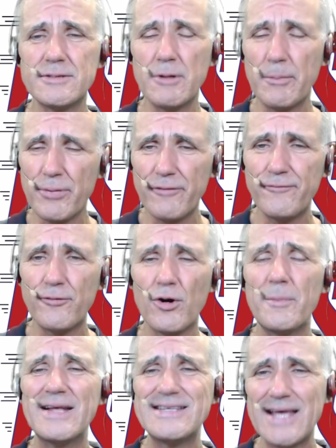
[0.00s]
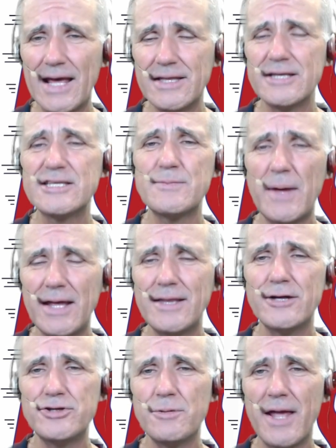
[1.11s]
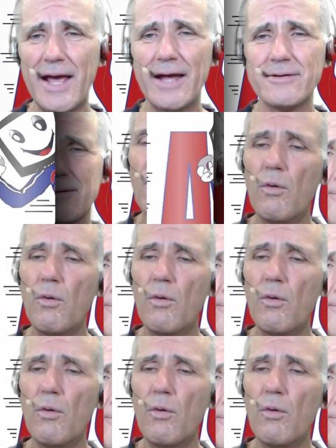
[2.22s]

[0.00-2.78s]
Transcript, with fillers: the performance and the speed that you get.